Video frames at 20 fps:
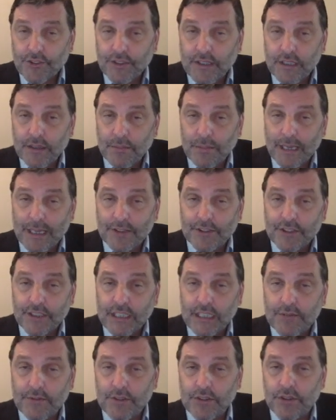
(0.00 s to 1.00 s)
the amounts
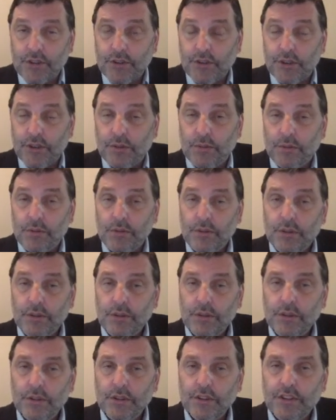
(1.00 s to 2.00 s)
given to you
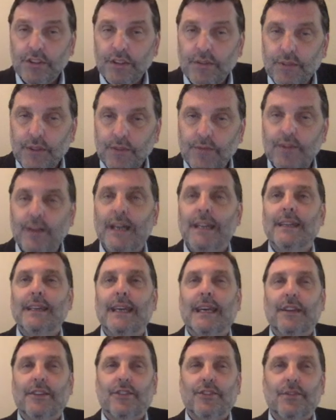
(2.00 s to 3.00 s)
to see if you can find
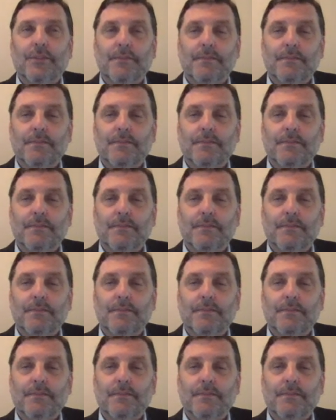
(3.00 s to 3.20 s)
x.